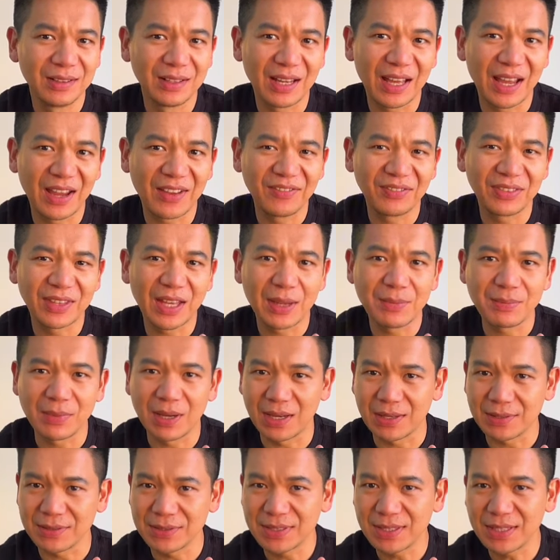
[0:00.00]
Lifetime
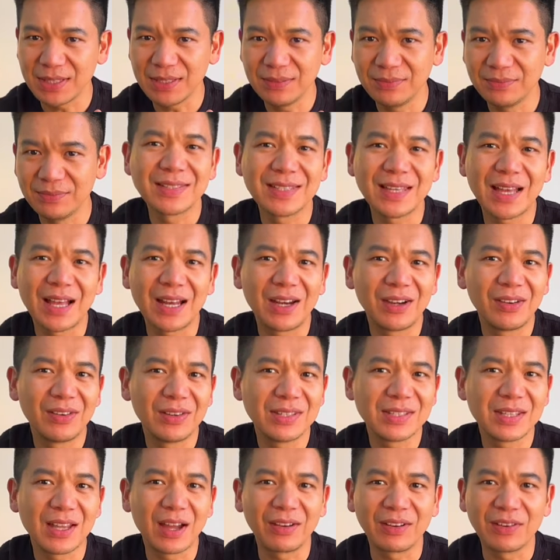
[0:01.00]
ISA,
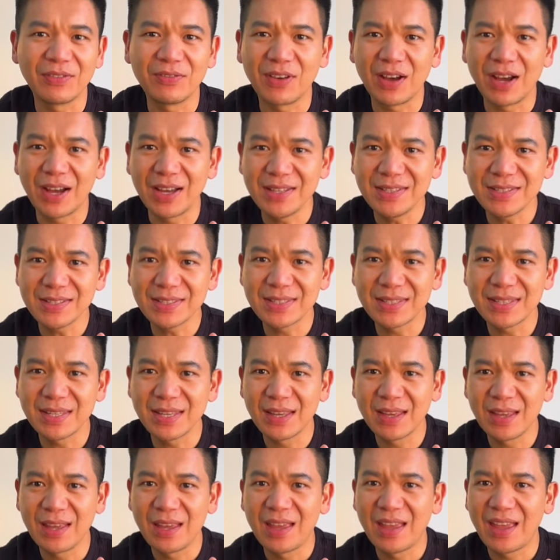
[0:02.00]
Salary Sacrifice,
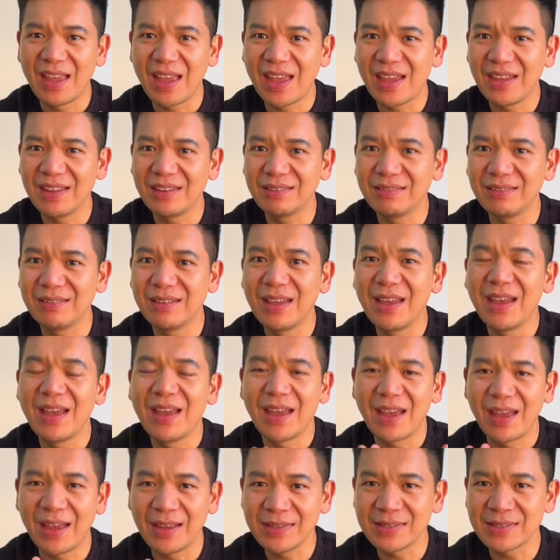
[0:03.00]
and
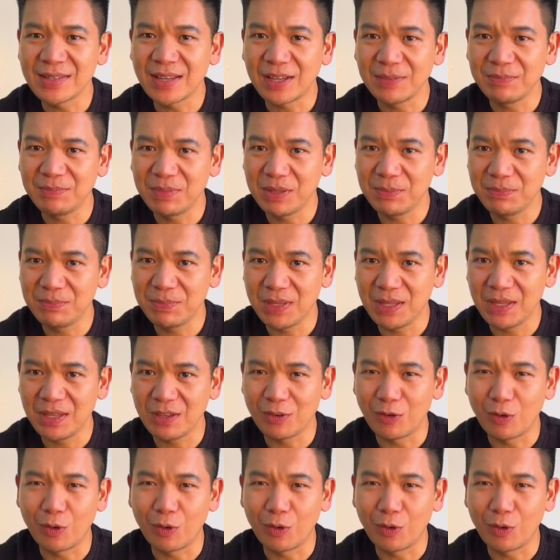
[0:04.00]
SIPP,